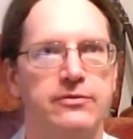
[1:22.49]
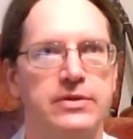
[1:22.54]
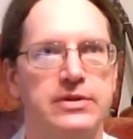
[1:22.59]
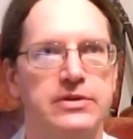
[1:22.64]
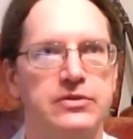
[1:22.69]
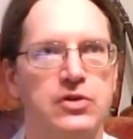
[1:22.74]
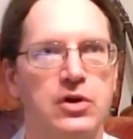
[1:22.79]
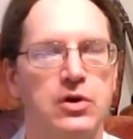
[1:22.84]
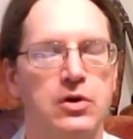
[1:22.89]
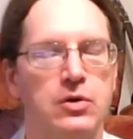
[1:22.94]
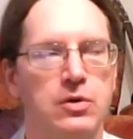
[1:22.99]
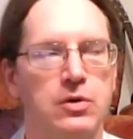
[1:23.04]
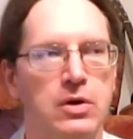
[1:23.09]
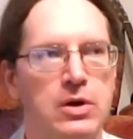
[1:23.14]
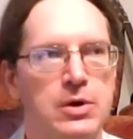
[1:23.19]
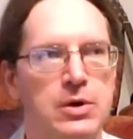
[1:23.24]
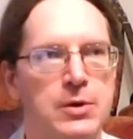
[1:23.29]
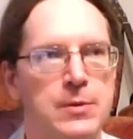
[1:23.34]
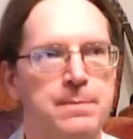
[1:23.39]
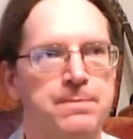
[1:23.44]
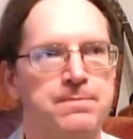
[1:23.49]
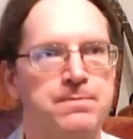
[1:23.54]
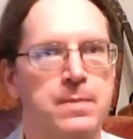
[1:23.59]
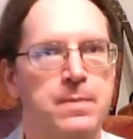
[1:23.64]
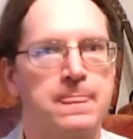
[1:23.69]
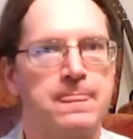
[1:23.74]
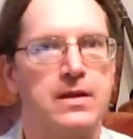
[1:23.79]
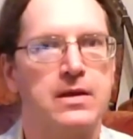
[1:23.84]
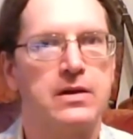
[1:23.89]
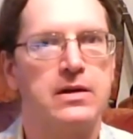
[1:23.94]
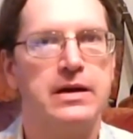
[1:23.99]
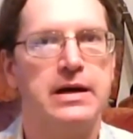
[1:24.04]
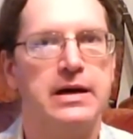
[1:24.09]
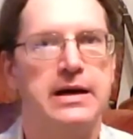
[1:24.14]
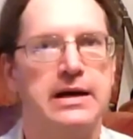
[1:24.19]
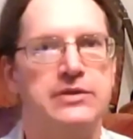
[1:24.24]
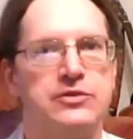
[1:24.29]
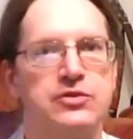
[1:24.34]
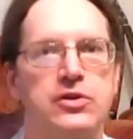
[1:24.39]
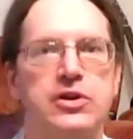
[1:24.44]
And so uh,
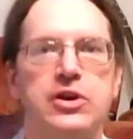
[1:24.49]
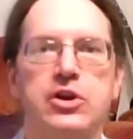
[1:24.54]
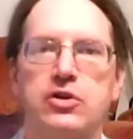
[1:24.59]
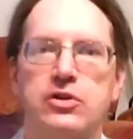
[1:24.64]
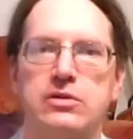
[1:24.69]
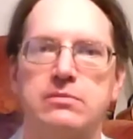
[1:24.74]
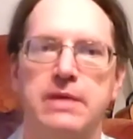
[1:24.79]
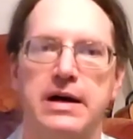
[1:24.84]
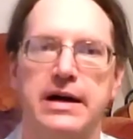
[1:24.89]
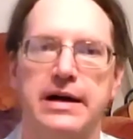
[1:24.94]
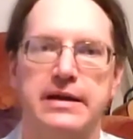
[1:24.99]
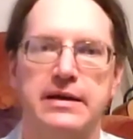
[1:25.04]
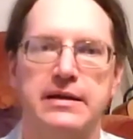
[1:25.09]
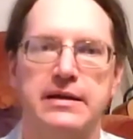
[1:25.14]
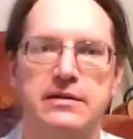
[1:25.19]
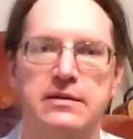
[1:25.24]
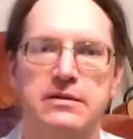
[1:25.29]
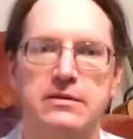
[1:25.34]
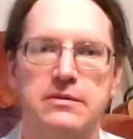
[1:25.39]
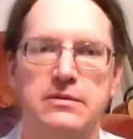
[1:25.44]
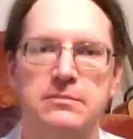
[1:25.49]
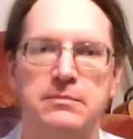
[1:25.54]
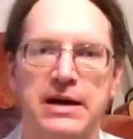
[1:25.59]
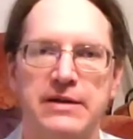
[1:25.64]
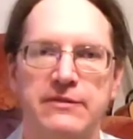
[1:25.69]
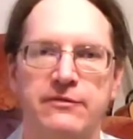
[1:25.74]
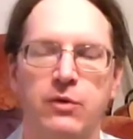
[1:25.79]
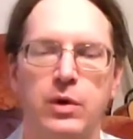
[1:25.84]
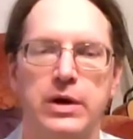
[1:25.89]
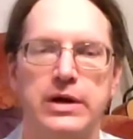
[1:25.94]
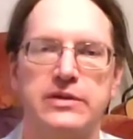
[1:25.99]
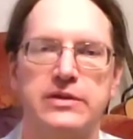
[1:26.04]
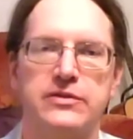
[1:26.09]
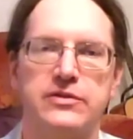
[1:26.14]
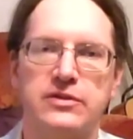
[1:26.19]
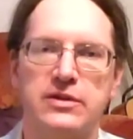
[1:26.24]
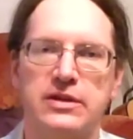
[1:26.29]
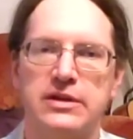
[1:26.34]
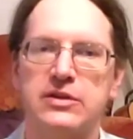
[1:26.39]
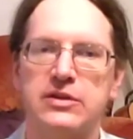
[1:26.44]
as you're hearing my my
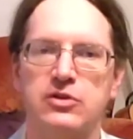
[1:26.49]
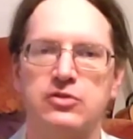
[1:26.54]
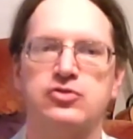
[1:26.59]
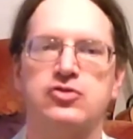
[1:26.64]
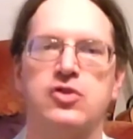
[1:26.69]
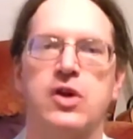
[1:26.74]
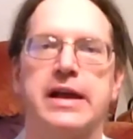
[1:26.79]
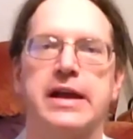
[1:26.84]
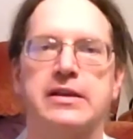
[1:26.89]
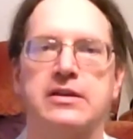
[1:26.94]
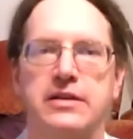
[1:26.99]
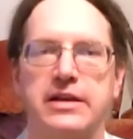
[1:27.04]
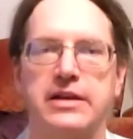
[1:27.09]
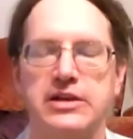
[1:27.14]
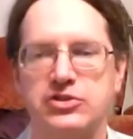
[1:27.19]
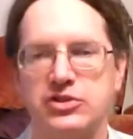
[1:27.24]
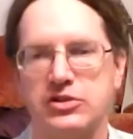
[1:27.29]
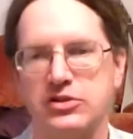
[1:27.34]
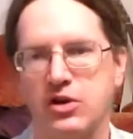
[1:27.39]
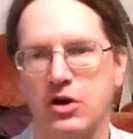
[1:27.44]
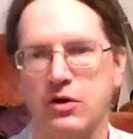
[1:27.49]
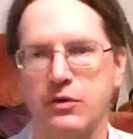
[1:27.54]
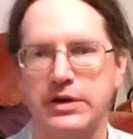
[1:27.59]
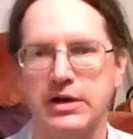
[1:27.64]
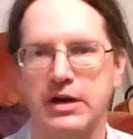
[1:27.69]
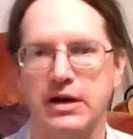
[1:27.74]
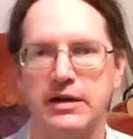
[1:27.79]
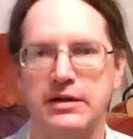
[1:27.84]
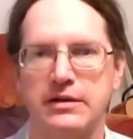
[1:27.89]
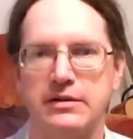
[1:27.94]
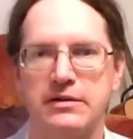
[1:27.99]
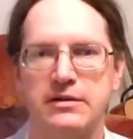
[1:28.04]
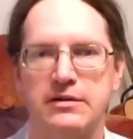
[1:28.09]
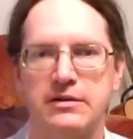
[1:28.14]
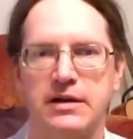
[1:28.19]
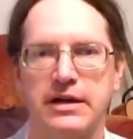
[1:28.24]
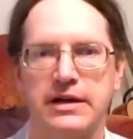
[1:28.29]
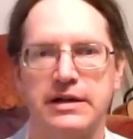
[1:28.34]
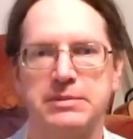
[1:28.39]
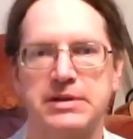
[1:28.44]
voice, there's triangulation going on, right?